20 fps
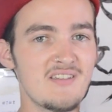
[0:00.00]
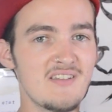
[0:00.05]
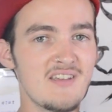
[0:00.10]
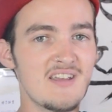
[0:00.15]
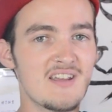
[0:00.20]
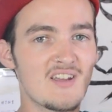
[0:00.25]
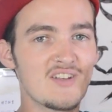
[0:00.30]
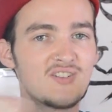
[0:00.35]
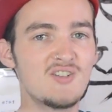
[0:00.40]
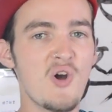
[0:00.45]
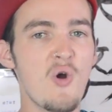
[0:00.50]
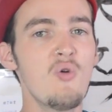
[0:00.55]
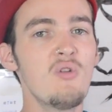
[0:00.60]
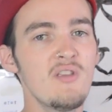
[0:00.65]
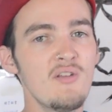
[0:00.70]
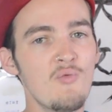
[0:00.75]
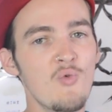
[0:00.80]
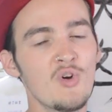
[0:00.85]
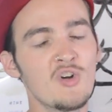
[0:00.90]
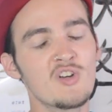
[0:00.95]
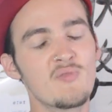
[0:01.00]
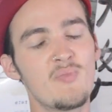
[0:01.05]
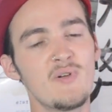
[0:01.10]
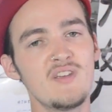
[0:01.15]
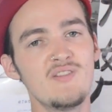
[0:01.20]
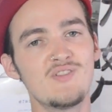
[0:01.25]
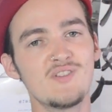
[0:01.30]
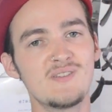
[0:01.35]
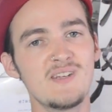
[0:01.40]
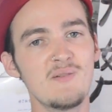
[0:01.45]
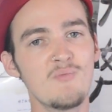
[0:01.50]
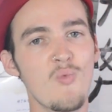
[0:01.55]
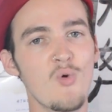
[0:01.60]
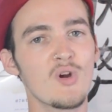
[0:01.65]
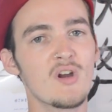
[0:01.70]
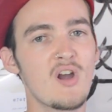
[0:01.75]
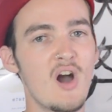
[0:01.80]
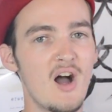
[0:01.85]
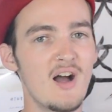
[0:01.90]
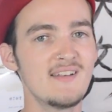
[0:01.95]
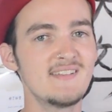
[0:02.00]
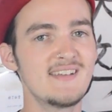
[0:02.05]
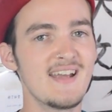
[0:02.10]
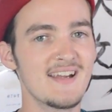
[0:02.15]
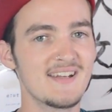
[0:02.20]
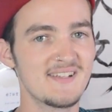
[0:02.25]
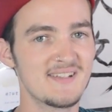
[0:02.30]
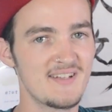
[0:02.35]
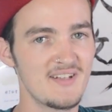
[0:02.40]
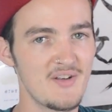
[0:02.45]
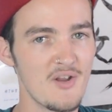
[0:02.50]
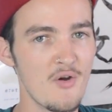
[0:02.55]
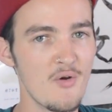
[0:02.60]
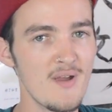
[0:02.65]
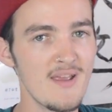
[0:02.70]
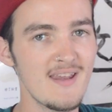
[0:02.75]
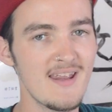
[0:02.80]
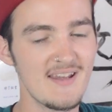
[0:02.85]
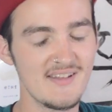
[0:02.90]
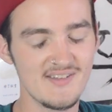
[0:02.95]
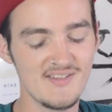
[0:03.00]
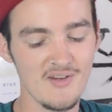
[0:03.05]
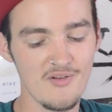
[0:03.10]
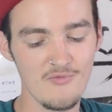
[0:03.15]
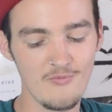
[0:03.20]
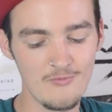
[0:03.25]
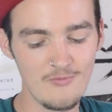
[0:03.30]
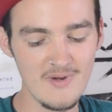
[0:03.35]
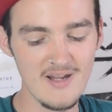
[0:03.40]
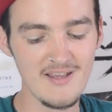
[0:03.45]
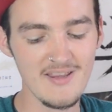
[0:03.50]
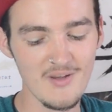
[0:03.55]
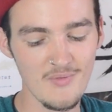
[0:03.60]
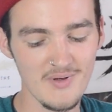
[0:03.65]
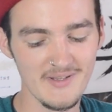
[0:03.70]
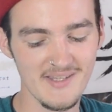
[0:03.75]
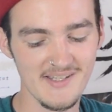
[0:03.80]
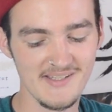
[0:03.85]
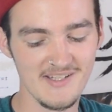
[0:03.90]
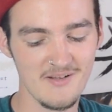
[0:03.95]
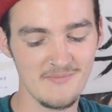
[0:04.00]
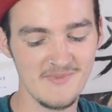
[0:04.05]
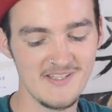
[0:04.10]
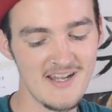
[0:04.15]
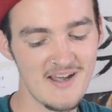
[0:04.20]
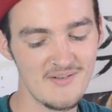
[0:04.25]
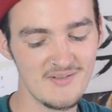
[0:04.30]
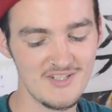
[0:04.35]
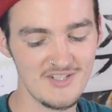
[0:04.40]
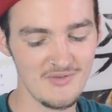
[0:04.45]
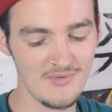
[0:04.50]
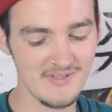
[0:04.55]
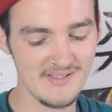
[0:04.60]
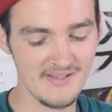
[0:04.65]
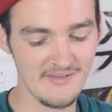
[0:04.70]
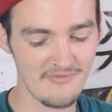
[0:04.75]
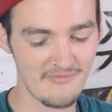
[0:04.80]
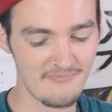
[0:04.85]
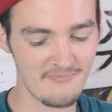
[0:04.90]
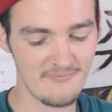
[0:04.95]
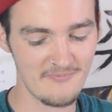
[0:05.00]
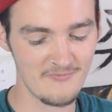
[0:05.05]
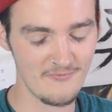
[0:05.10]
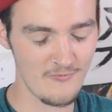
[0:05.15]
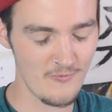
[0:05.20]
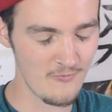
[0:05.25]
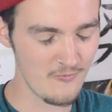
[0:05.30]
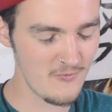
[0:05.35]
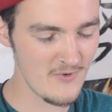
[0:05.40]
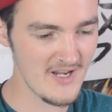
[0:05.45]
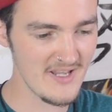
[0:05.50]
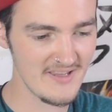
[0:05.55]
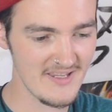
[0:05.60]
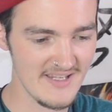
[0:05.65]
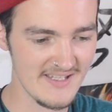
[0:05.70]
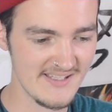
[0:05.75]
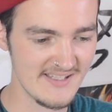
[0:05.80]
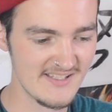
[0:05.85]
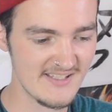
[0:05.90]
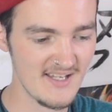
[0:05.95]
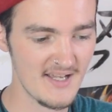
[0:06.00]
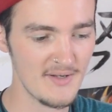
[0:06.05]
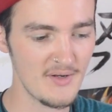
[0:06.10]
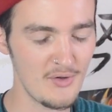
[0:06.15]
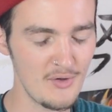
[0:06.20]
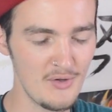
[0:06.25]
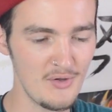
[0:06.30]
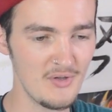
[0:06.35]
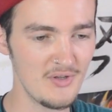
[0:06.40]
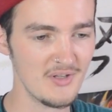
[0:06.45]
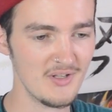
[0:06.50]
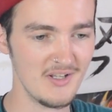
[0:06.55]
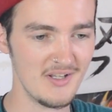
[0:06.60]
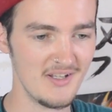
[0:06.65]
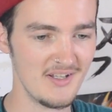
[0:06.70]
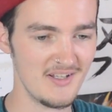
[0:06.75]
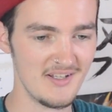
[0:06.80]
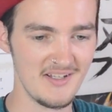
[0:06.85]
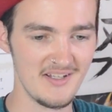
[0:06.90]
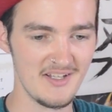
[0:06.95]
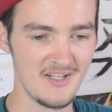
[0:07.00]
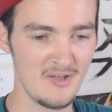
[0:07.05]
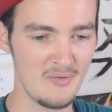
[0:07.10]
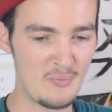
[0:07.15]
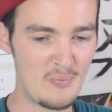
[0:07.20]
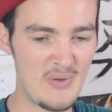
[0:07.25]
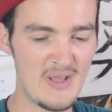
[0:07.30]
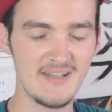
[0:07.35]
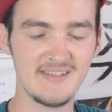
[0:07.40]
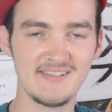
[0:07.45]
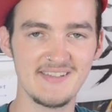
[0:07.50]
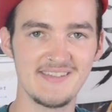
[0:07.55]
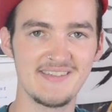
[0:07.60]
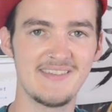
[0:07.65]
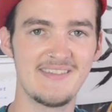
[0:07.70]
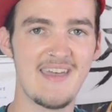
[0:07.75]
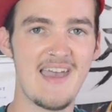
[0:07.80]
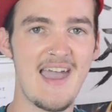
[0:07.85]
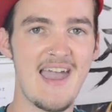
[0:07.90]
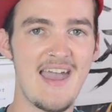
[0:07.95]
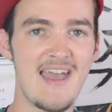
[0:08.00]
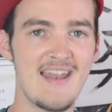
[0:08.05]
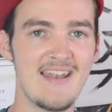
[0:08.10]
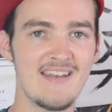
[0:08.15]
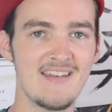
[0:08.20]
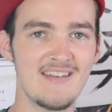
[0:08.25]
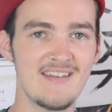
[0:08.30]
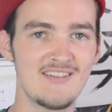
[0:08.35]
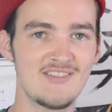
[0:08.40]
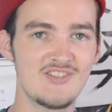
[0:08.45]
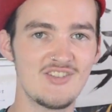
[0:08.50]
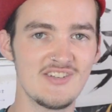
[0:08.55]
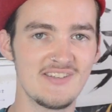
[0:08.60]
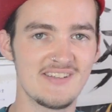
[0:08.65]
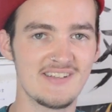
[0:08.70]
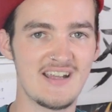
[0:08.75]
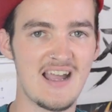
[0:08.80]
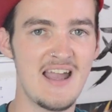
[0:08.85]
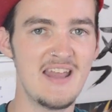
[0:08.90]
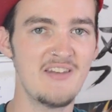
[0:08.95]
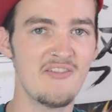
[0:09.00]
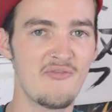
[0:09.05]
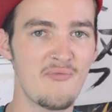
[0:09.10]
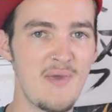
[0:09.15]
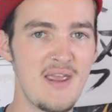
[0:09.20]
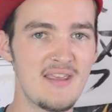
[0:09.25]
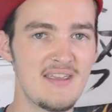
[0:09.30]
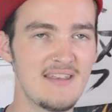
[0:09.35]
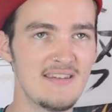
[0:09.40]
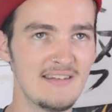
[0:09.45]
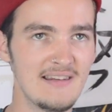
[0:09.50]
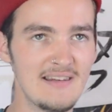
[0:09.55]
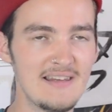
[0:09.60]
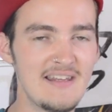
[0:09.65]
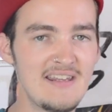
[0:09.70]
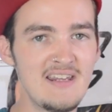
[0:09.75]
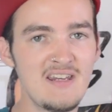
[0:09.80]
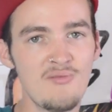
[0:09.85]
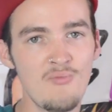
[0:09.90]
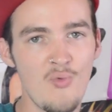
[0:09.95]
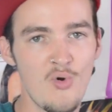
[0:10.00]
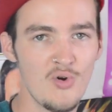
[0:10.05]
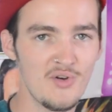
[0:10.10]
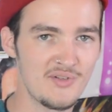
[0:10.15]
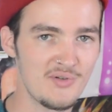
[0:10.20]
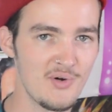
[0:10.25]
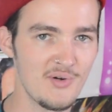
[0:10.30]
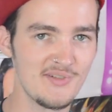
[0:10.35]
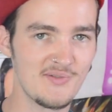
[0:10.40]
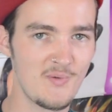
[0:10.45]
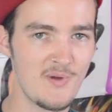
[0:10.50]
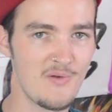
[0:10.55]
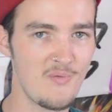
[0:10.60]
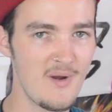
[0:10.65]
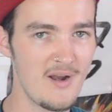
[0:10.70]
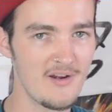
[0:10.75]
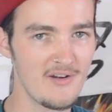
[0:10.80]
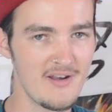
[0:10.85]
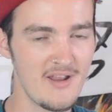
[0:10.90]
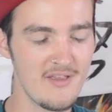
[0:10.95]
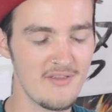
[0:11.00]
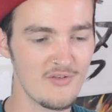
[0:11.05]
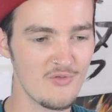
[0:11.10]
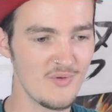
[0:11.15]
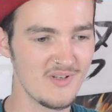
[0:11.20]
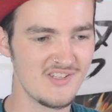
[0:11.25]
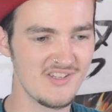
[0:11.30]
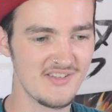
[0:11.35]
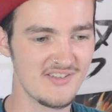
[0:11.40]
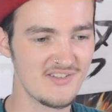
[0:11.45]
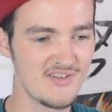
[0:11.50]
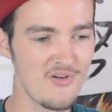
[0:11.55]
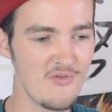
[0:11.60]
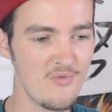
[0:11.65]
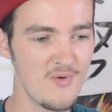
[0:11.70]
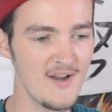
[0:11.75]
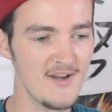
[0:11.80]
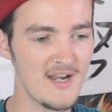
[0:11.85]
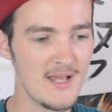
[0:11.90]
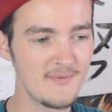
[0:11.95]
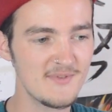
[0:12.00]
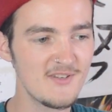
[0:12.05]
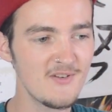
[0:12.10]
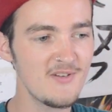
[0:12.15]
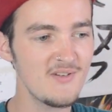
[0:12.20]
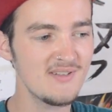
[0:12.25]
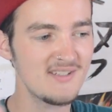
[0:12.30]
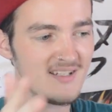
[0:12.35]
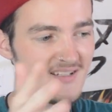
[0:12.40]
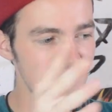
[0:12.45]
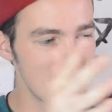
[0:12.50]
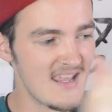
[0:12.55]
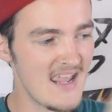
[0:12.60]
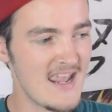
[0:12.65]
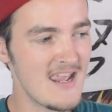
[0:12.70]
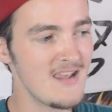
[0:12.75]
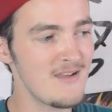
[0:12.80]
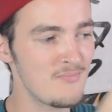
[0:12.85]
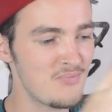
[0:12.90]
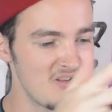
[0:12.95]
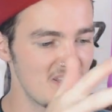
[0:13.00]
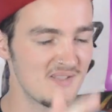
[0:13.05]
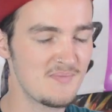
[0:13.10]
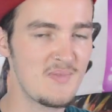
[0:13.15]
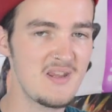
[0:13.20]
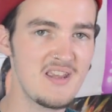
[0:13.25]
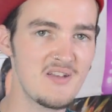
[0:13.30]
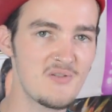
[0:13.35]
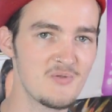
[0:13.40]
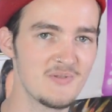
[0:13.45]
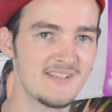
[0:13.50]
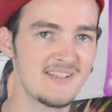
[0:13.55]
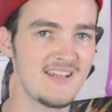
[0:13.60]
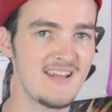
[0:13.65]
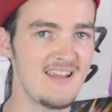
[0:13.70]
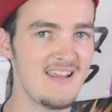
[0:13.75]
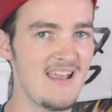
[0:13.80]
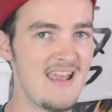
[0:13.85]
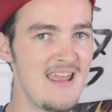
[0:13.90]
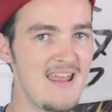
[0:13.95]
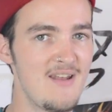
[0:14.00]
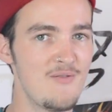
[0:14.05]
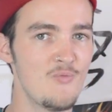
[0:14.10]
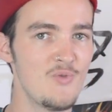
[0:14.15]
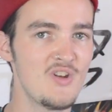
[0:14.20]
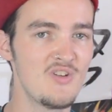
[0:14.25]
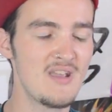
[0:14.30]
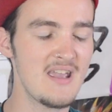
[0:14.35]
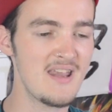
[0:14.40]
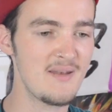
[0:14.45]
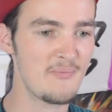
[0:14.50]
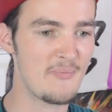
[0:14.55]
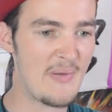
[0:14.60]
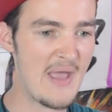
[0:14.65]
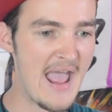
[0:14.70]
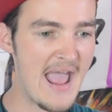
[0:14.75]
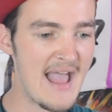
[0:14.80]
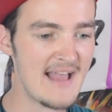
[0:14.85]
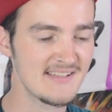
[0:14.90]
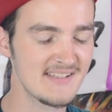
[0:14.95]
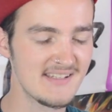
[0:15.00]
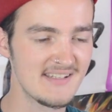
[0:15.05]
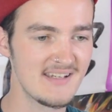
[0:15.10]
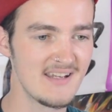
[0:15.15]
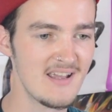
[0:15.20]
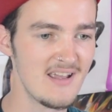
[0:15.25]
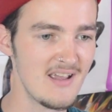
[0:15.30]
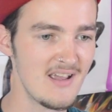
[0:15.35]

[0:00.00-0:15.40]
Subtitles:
it could totally work, but you just need more context to know it. And so really what this comes down to is the really subtle bits that just kind of make it lean more towards one way or another, which is so weird. I'm so used to A plus B equals C, and when you get past